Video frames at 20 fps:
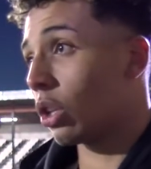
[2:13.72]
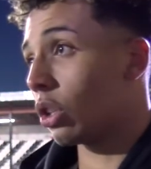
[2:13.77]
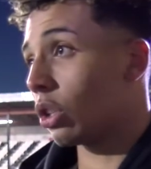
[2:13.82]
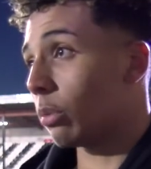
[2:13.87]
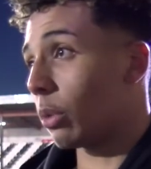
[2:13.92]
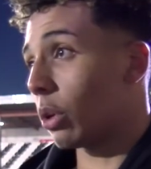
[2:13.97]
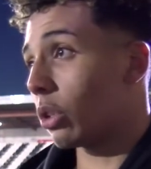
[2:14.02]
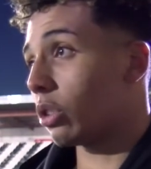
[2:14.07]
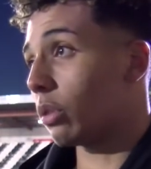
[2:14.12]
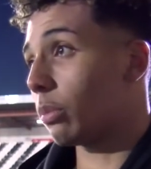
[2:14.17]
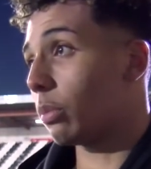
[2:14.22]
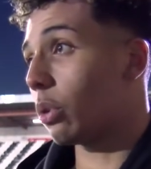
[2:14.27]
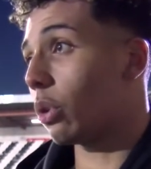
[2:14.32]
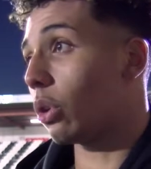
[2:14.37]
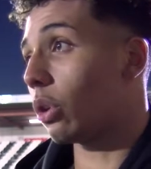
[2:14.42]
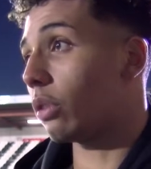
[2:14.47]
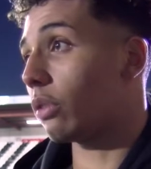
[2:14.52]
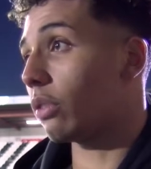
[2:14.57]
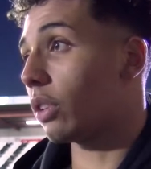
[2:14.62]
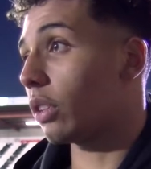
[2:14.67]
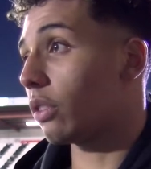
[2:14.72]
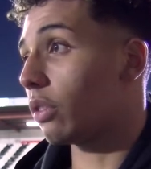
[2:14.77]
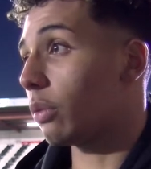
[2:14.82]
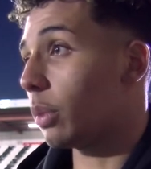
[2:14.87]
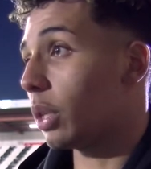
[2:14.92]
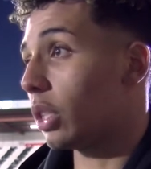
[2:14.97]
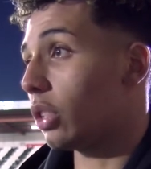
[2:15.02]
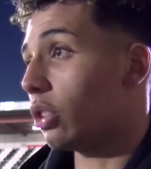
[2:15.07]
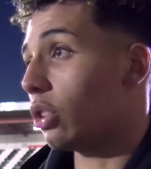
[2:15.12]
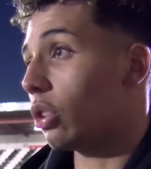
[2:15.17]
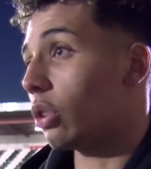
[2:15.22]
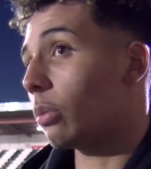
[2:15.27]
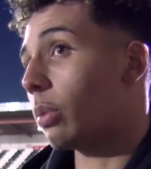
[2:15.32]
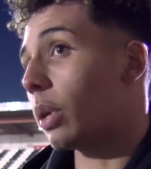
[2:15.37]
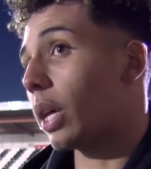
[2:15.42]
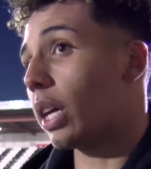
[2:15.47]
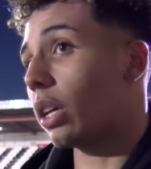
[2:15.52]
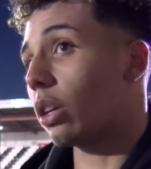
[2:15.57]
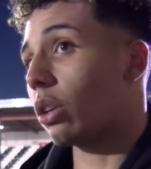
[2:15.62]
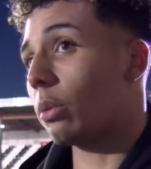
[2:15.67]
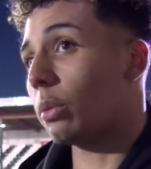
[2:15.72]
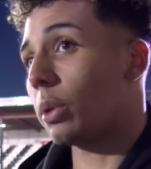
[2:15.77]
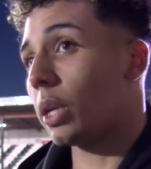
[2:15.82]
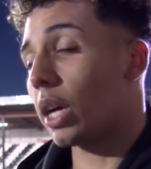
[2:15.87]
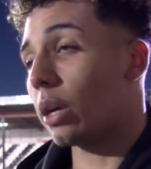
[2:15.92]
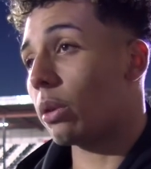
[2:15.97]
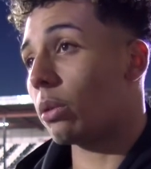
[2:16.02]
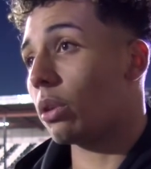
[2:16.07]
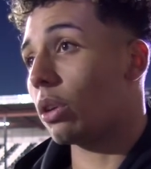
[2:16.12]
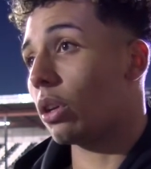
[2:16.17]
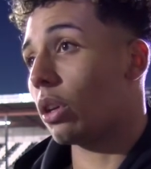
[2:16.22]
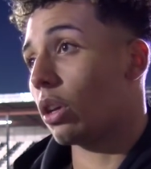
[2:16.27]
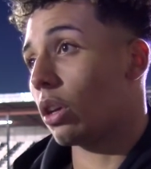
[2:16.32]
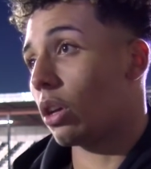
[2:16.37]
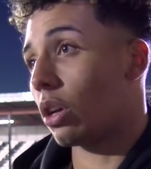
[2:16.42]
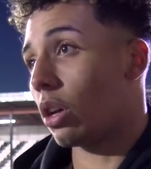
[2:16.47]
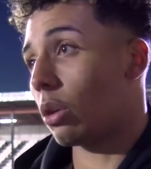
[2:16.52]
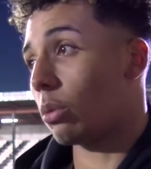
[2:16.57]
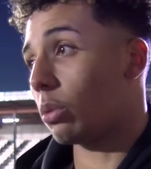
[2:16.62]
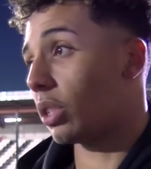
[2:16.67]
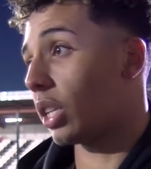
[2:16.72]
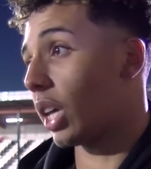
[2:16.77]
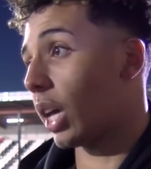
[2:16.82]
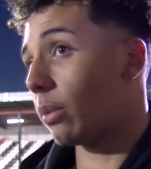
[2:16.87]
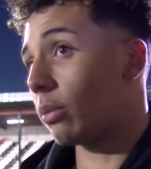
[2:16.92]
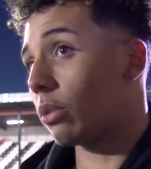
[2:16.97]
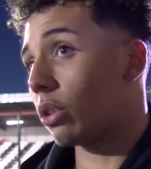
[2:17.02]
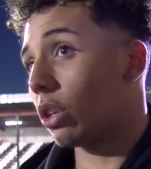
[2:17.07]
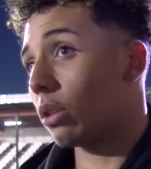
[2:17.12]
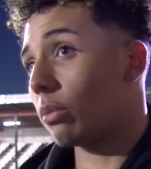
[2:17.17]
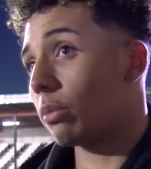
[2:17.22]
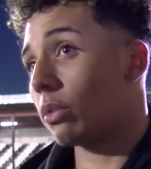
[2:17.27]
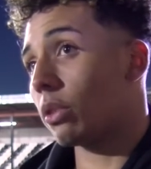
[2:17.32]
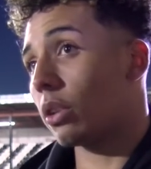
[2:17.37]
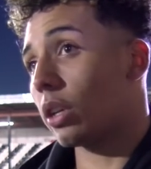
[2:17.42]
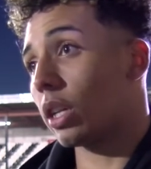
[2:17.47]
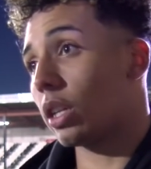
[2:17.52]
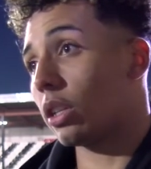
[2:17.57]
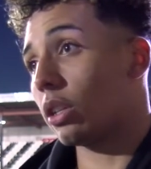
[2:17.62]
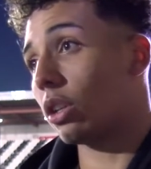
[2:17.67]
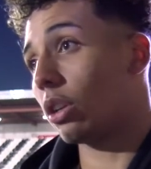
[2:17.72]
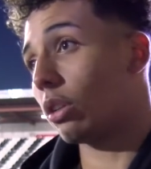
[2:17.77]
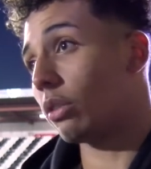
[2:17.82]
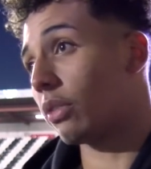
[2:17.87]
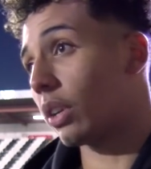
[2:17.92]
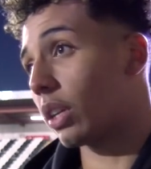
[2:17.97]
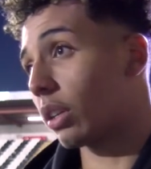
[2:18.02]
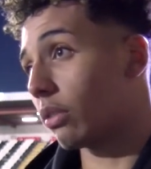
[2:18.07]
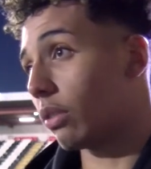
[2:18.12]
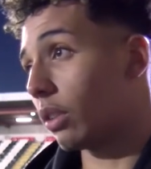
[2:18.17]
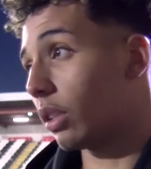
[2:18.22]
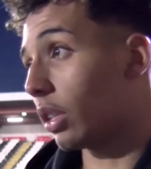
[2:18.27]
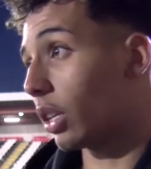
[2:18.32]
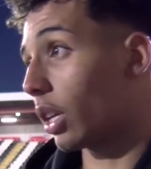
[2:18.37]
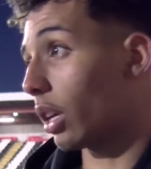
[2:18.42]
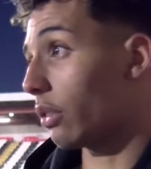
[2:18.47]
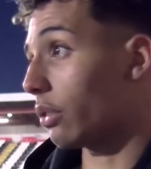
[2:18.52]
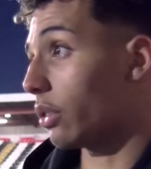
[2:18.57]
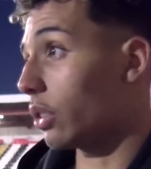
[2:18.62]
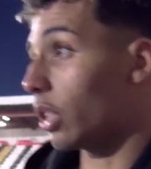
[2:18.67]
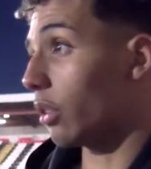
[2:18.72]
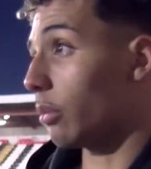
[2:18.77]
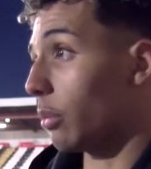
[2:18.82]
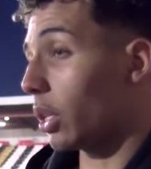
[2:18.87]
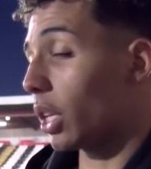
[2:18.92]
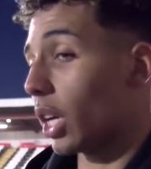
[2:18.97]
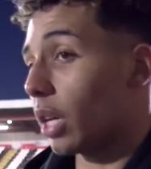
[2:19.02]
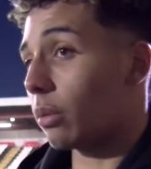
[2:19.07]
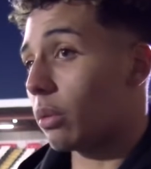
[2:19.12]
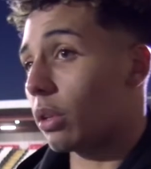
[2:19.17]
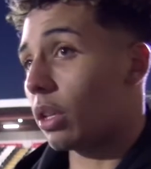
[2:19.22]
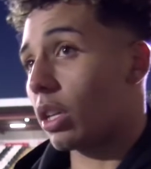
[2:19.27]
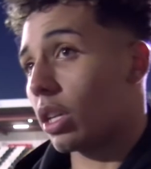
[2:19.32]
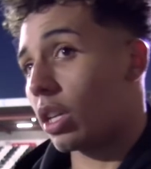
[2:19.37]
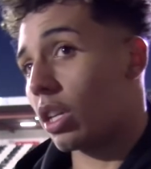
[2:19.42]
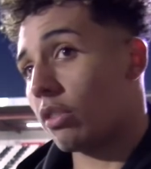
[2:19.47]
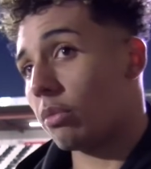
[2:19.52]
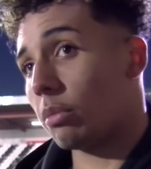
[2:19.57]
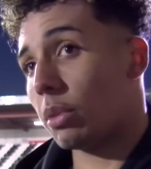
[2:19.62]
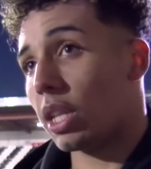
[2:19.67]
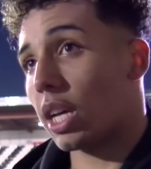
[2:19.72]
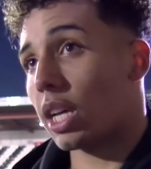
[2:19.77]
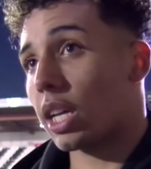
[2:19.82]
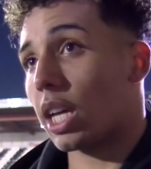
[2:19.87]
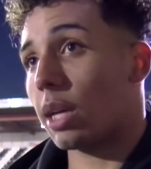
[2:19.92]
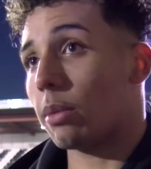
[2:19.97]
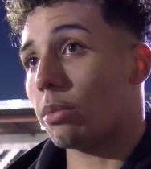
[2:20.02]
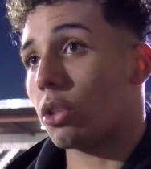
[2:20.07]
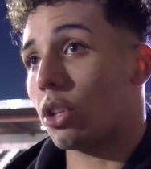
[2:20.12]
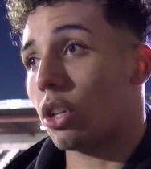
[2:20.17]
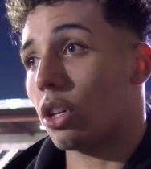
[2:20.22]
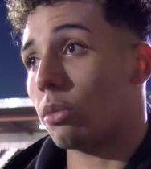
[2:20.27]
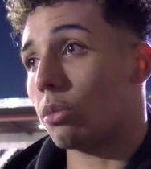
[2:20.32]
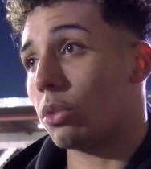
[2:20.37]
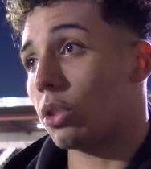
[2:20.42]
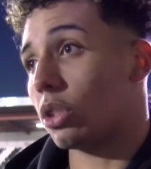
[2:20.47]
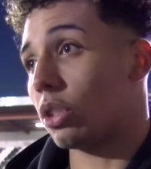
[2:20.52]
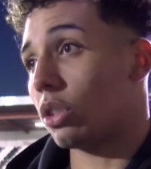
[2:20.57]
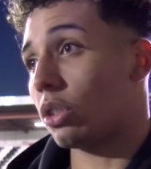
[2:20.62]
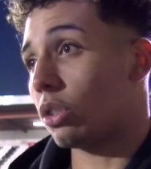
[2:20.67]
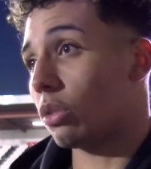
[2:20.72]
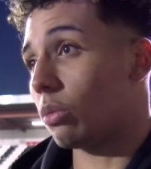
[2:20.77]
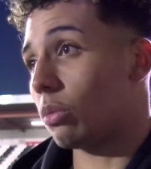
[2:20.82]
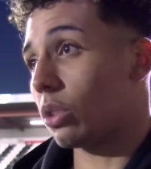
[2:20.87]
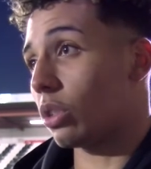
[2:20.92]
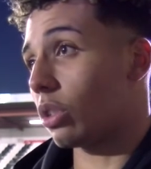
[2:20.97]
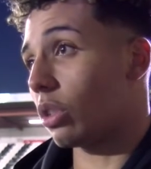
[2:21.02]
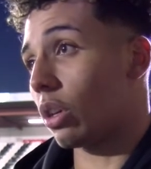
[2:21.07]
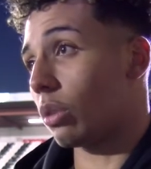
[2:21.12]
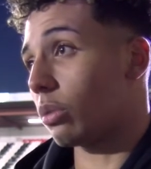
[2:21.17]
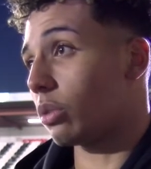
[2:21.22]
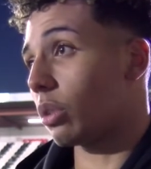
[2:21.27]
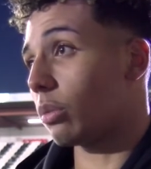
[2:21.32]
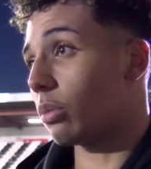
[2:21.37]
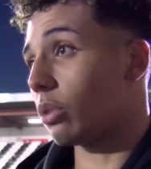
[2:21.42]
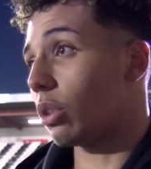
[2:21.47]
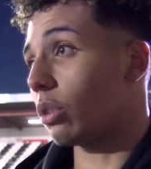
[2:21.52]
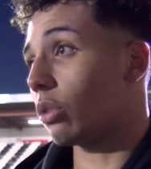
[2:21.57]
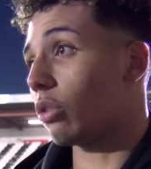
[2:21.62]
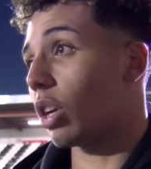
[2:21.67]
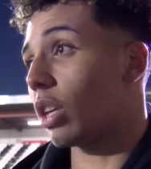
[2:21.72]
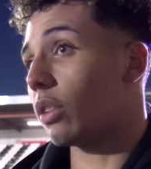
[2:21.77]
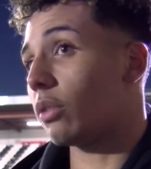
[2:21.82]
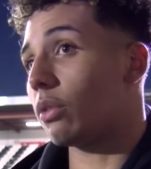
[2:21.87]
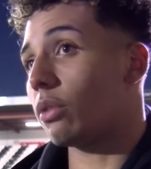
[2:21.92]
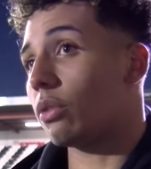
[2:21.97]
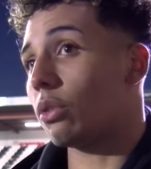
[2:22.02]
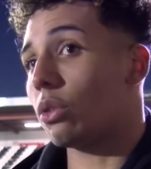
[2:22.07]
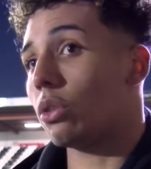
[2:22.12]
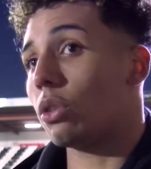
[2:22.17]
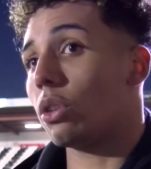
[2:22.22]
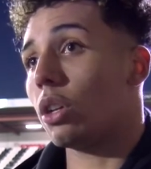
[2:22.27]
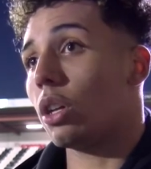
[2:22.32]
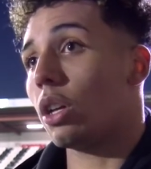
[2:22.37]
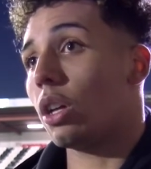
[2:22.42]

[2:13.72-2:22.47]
the most important thing for me as a young player coming out uh, was game time, and you know, thankfully the gaffers given me game, me that game time, which is which I'm so grateful for.